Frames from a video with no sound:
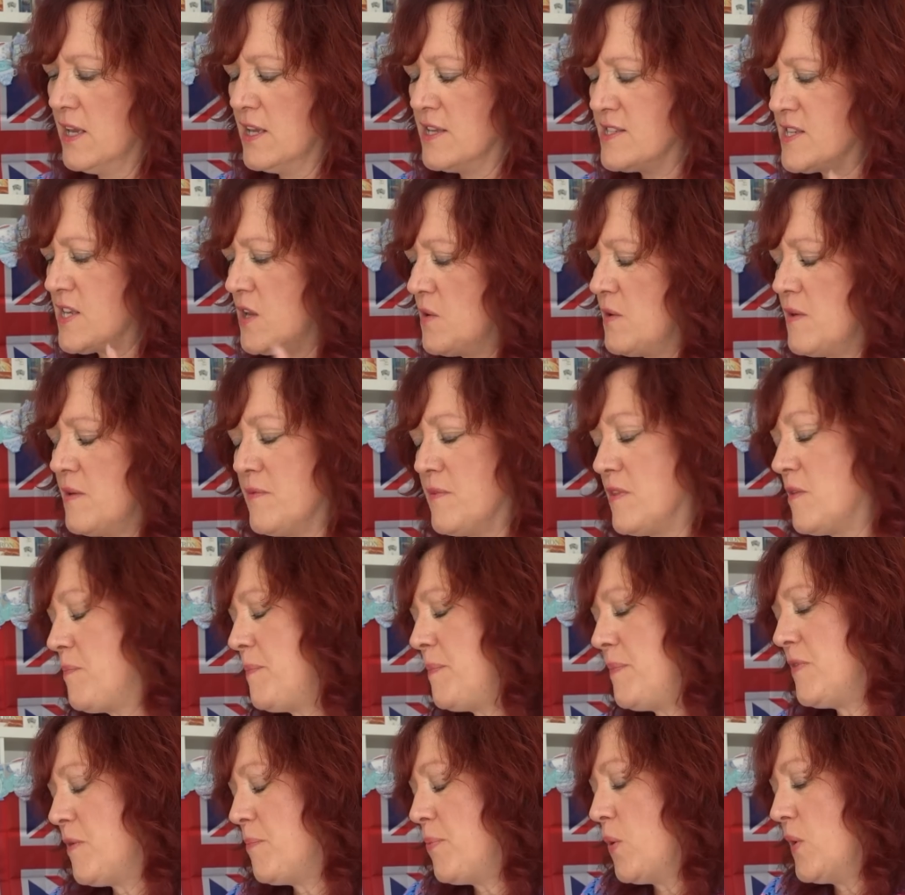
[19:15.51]
So
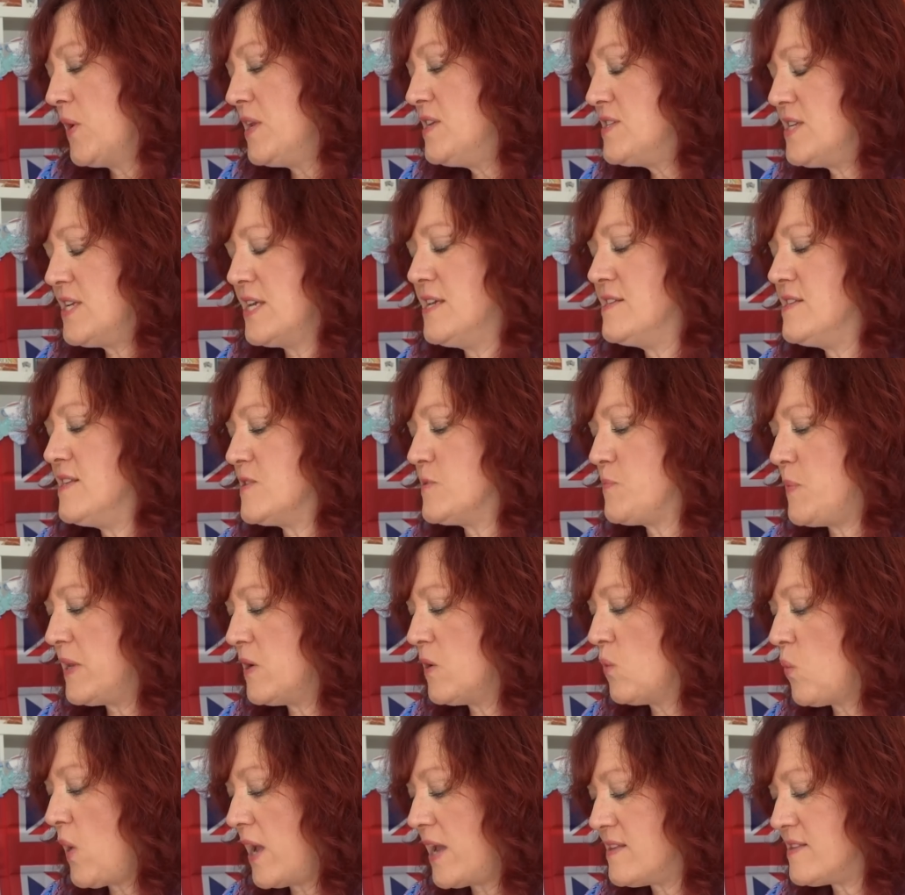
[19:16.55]
the point is, it's been
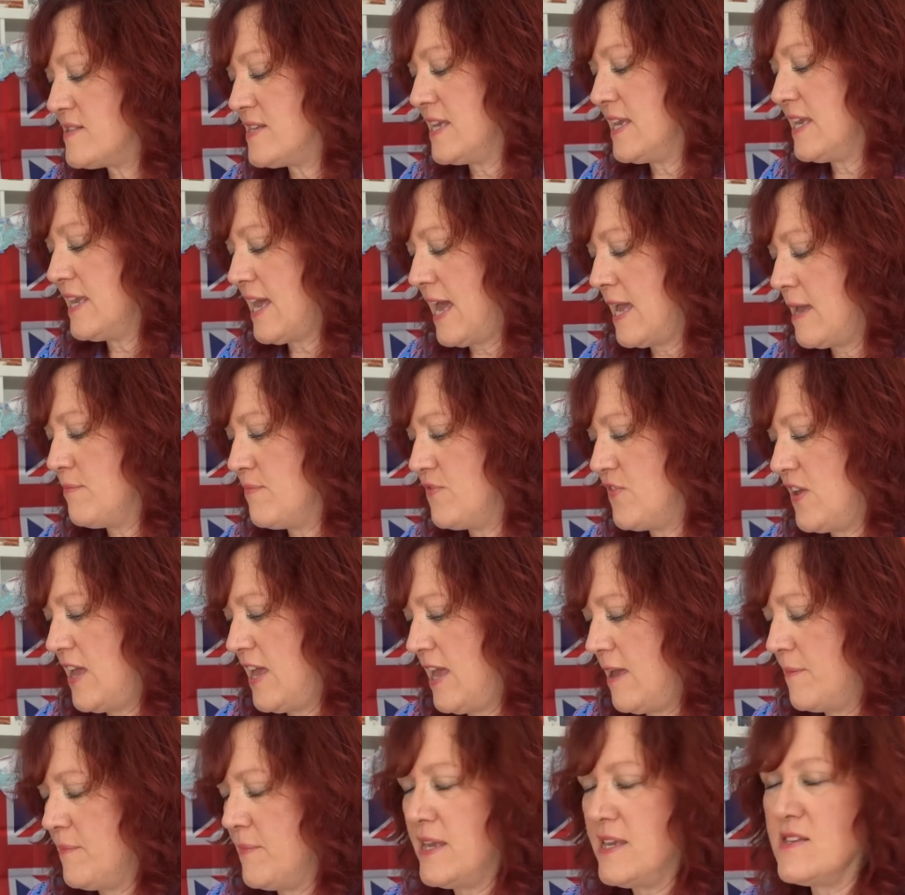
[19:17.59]
a waiting game for
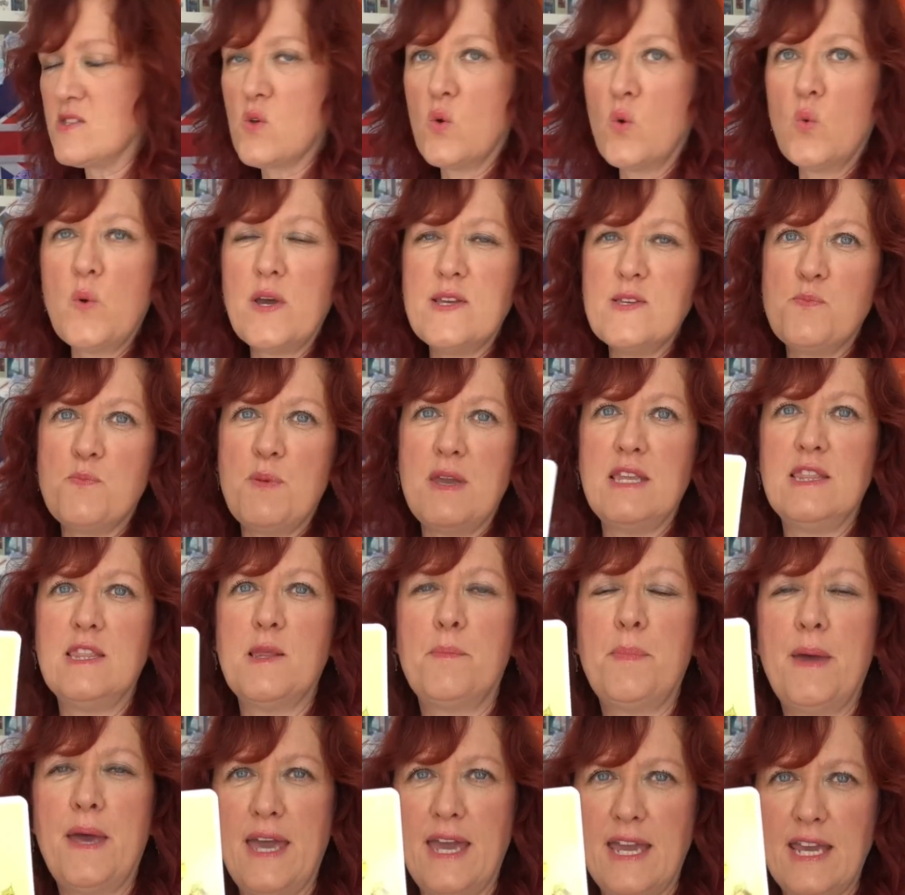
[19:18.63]
him. He's always been the
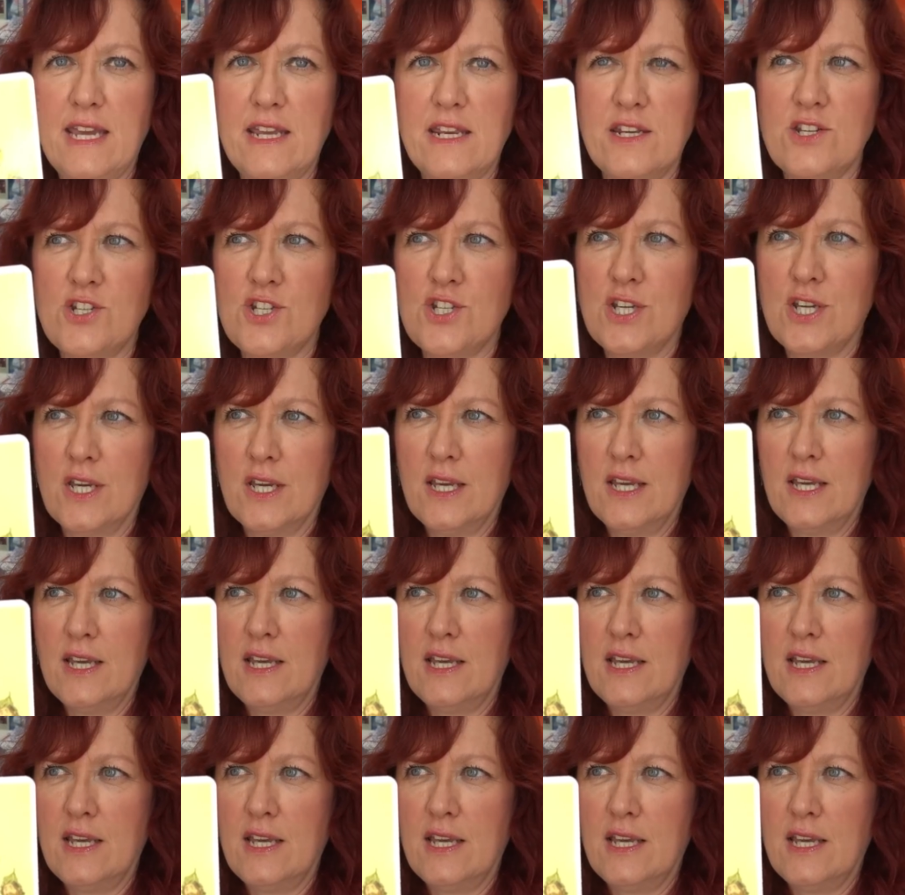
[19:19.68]
page.